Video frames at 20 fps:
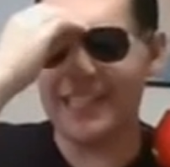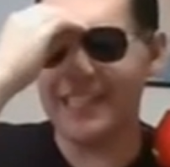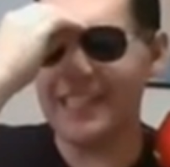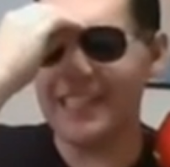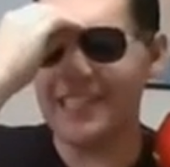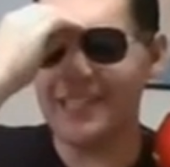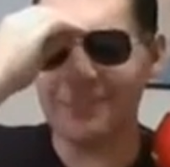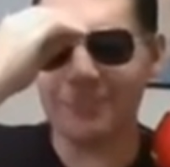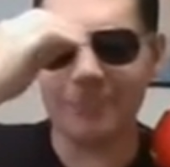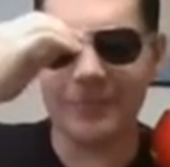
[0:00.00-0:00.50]

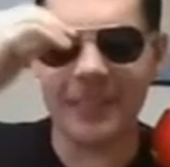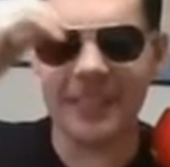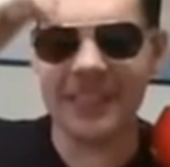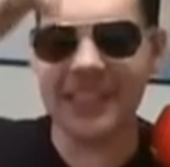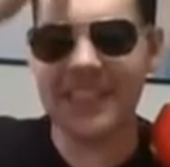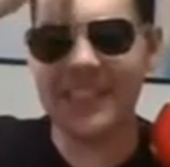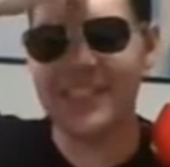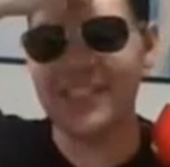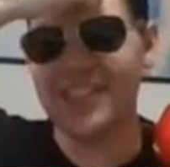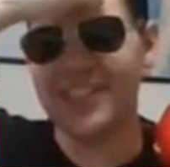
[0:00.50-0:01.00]
It's really
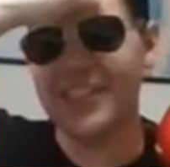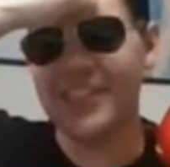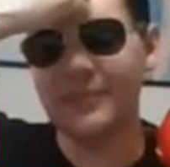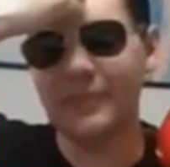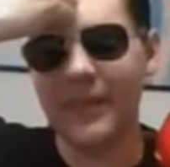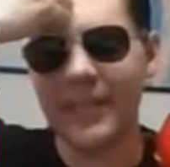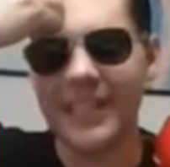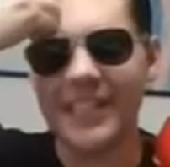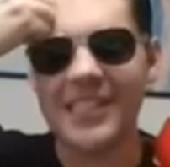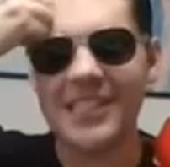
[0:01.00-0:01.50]
good,
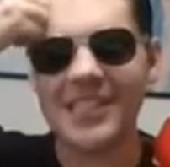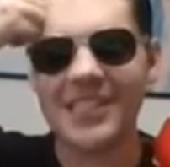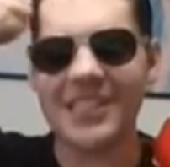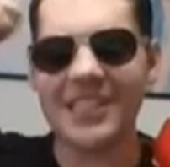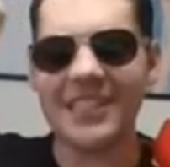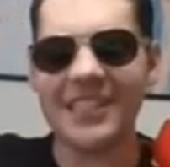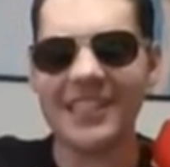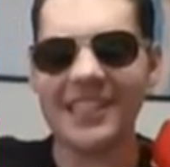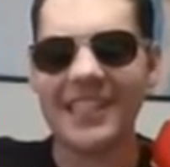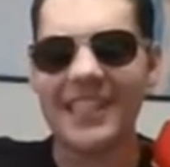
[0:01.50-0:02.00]
but it's
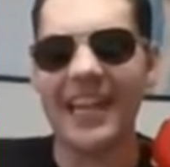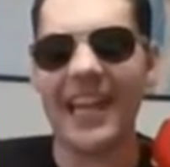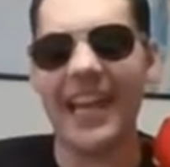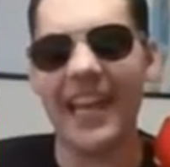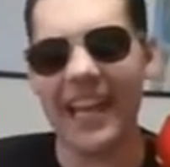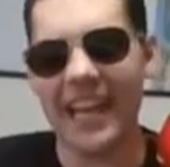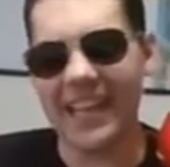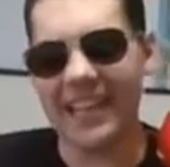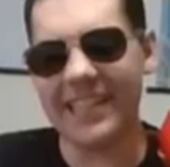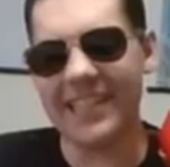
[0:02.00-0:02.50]
just
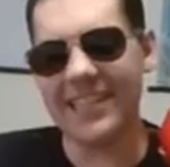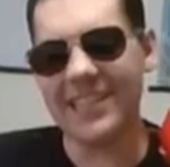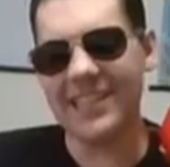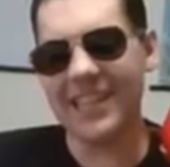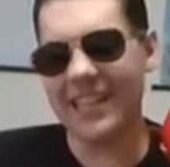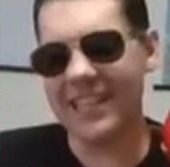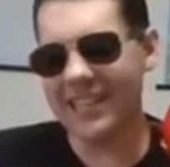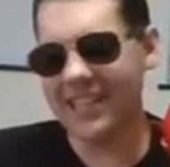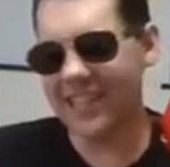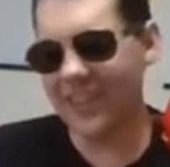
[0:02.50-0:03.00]
canned
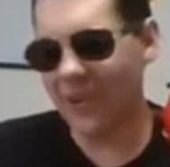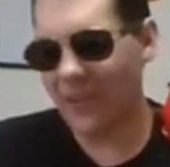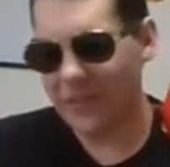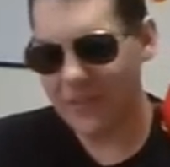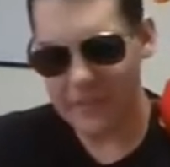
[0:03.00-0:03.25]
jello